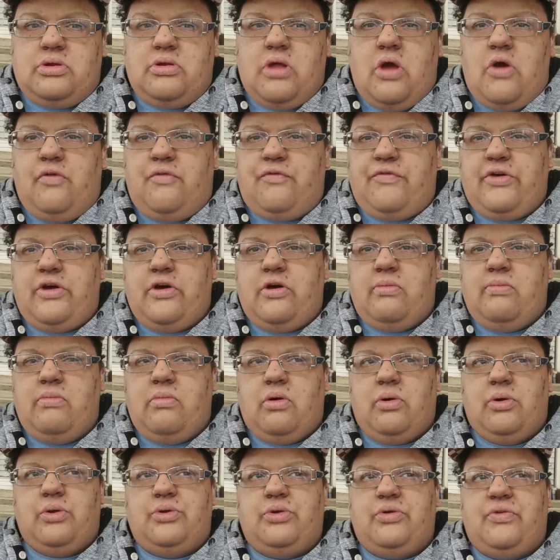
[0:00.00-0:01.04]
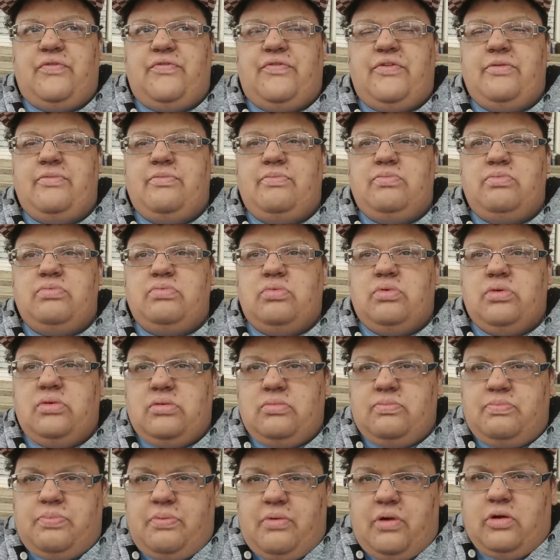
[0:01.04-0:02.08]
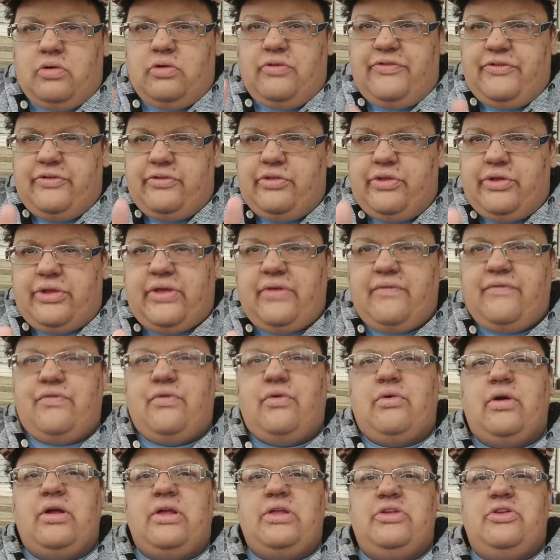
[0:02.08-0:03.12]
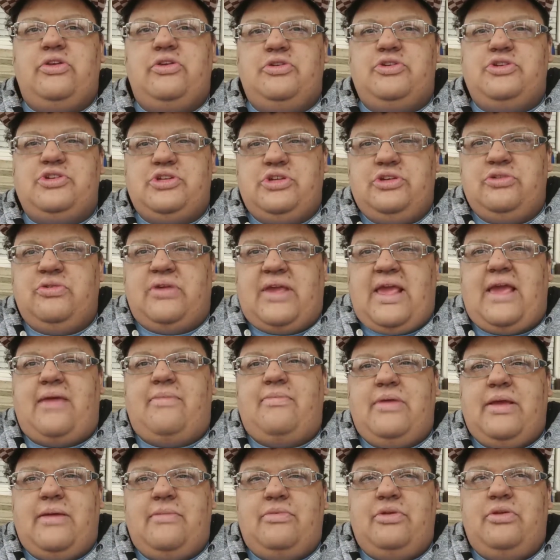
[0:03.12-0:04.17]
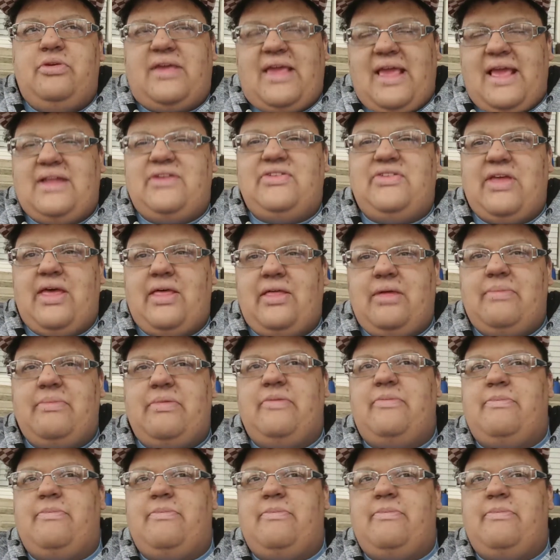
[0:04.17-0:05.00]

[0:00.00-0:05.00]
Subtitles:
know film, or if you're looking for it, you can tell it.